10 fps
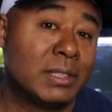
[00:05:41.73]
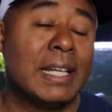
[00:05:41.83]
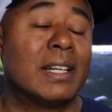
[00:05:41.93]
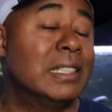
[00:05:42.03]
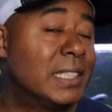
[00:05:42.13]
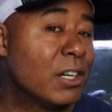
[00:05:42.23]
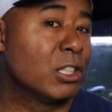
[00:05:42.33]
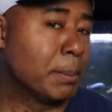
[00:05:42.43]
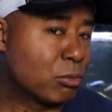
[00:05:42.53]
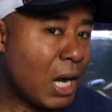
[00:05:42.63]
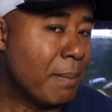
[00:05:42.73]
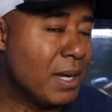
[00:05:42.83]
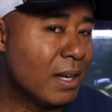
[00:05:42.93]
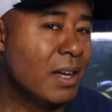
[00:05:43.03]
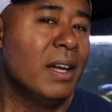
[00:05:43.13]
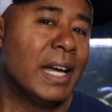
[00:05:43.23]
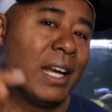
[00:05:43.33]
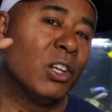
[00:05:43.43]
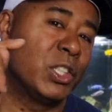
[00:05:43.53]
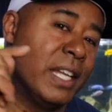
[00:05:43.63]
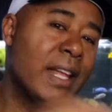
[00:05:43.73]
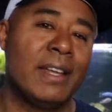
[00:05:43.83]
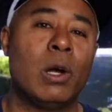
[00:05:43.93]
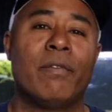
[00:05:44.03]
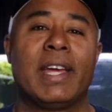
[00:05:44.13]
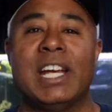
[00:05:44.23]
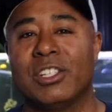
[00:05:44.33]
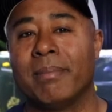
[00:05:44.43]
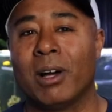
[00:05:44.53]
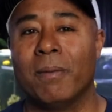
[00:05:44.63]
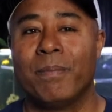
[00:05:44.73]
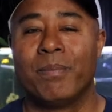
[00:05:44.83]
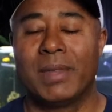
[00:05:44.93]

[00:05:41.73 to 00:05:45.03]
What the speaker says: then consider subscribing and also hitting that notification bell.